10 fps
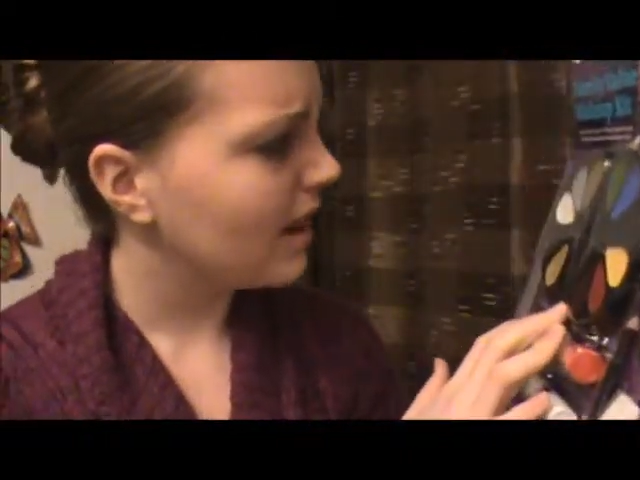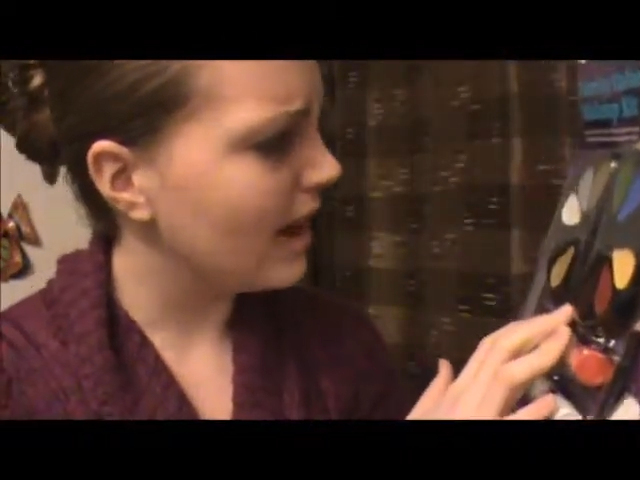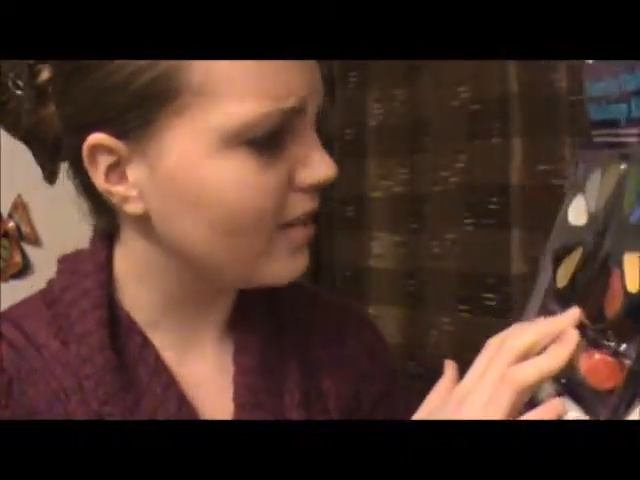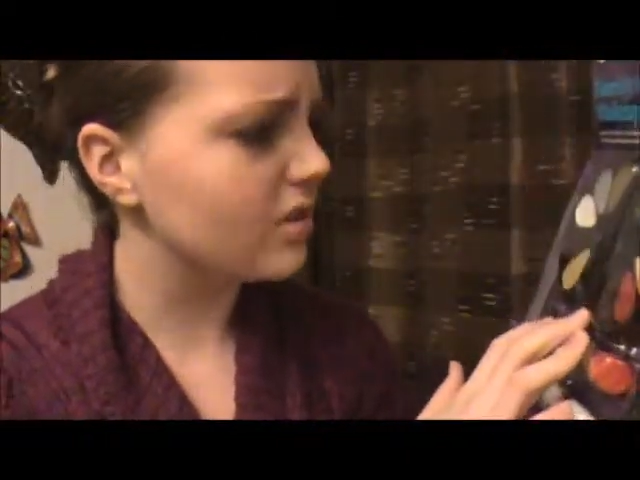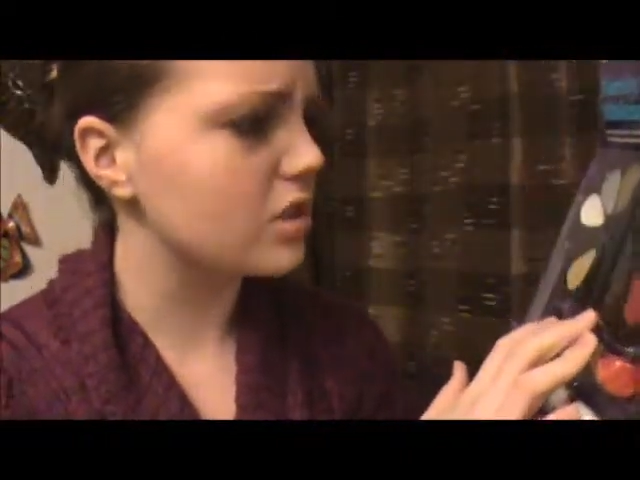
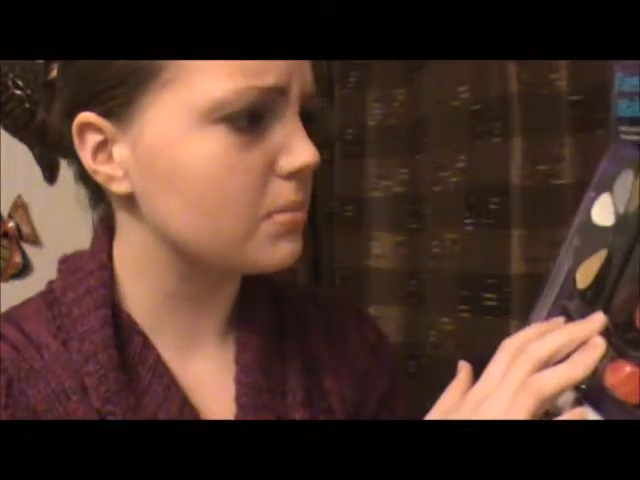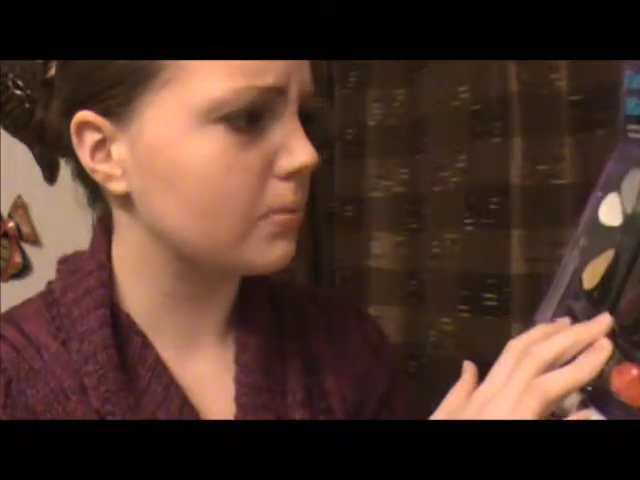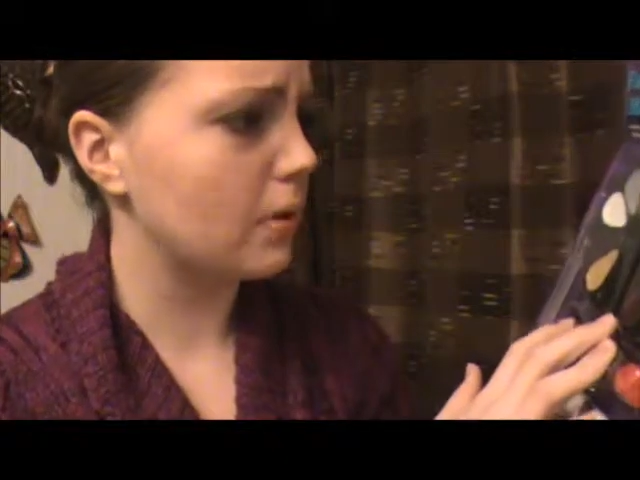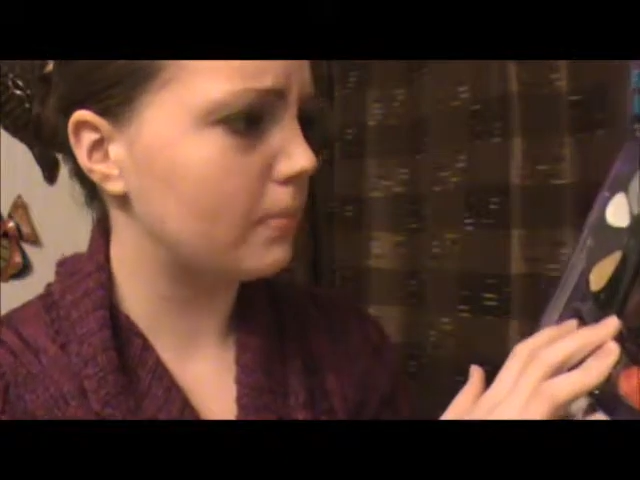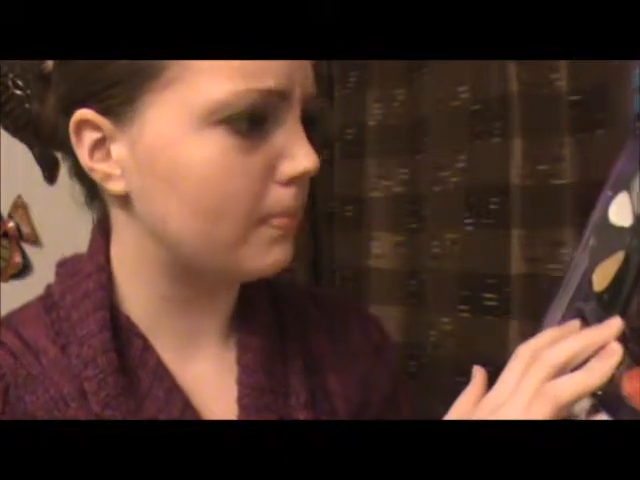I think they're just
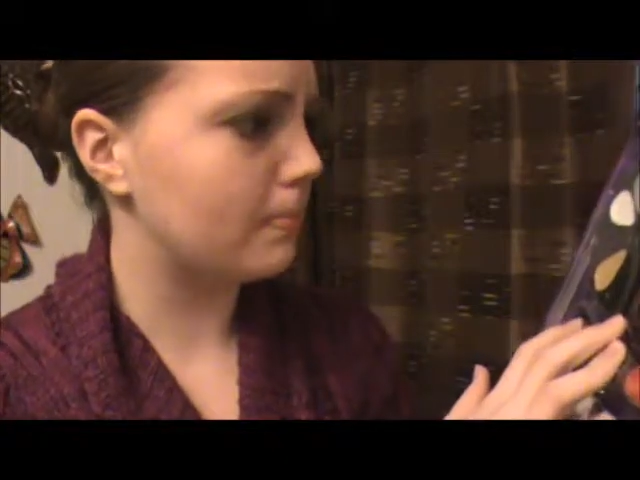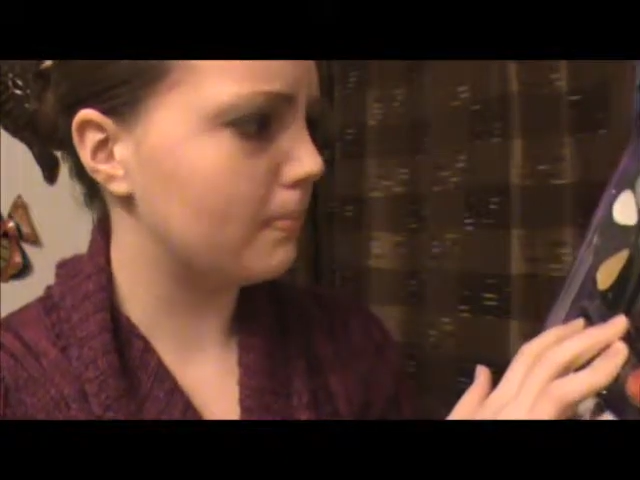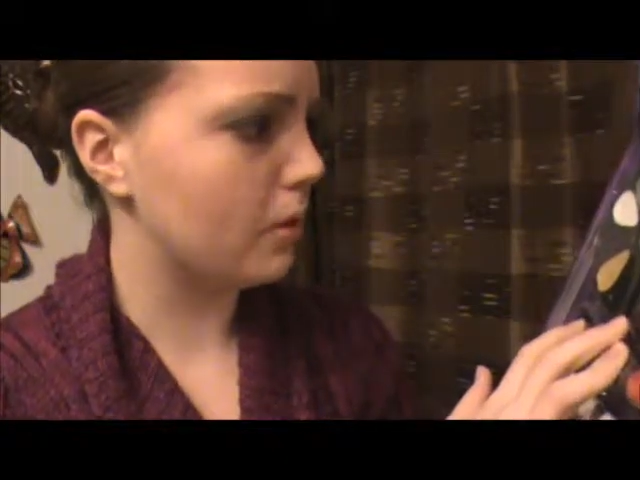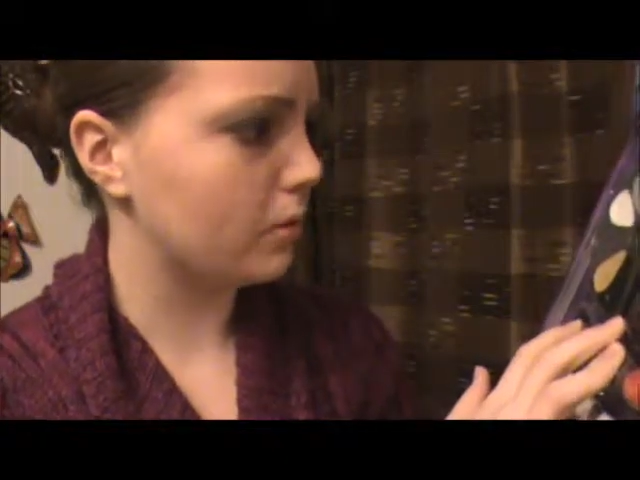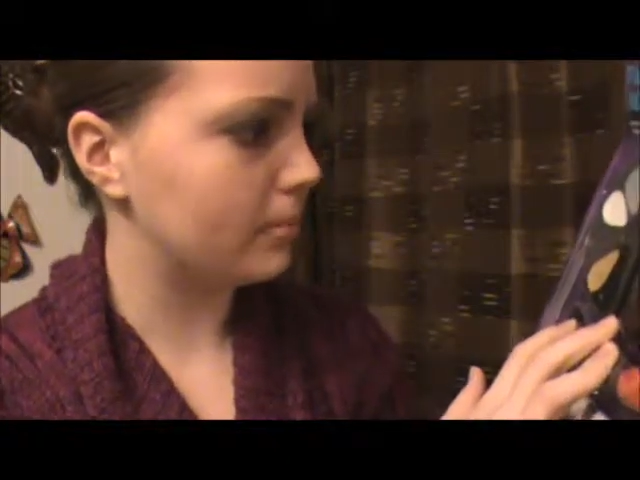both,
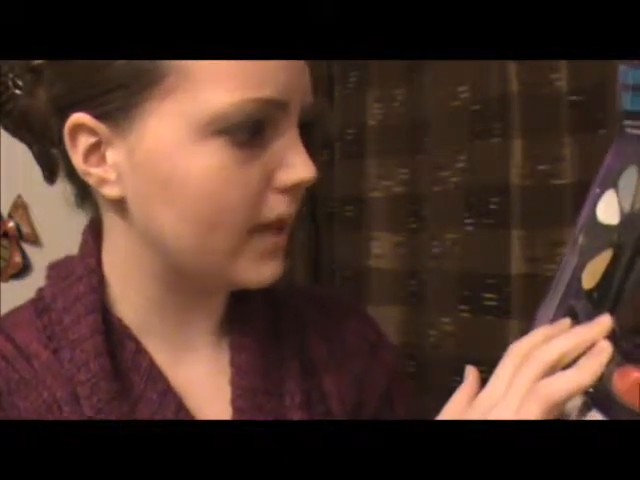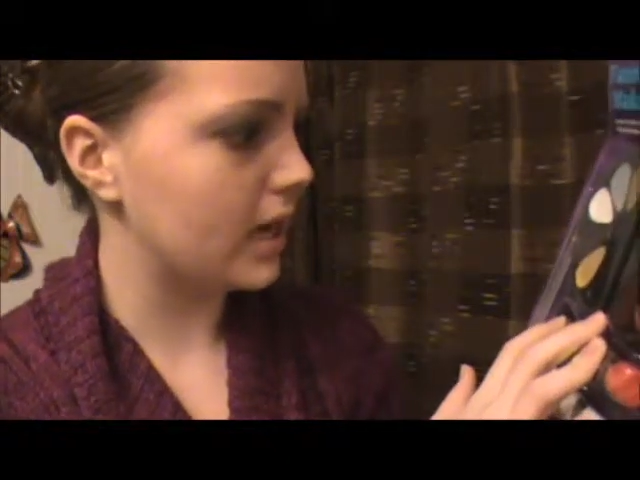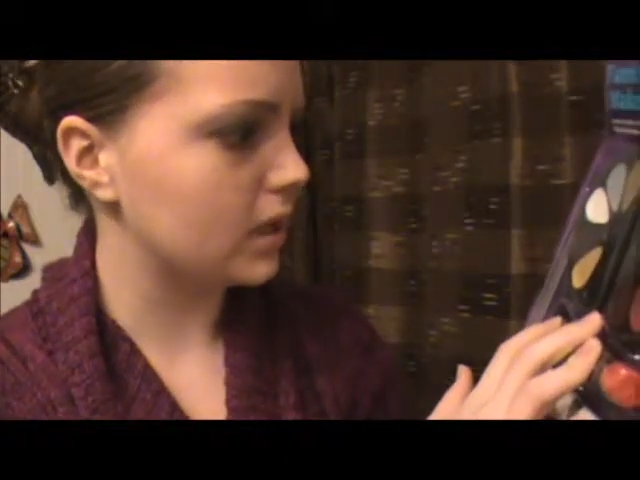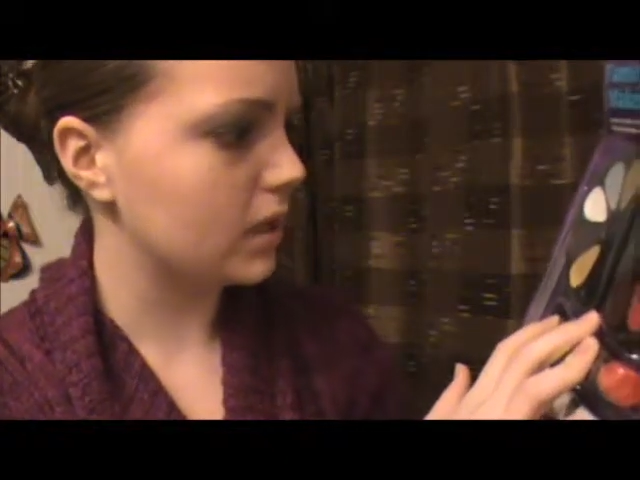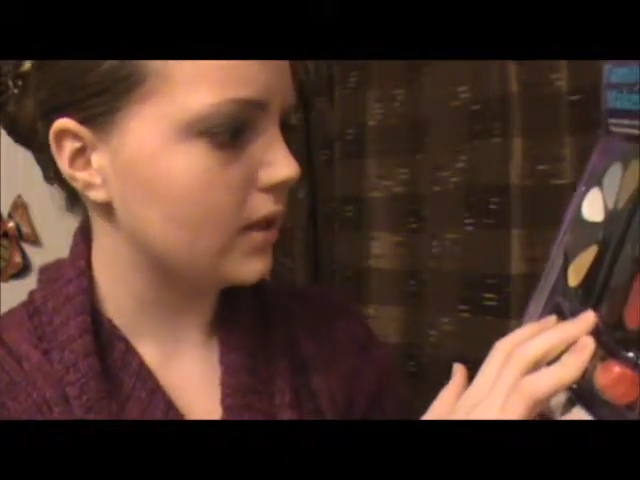both
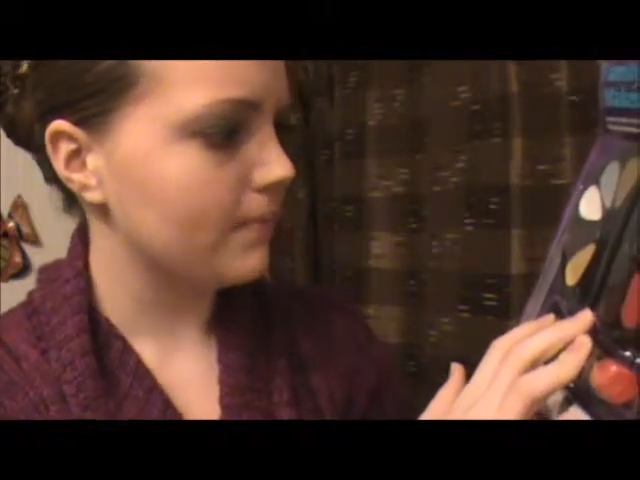black.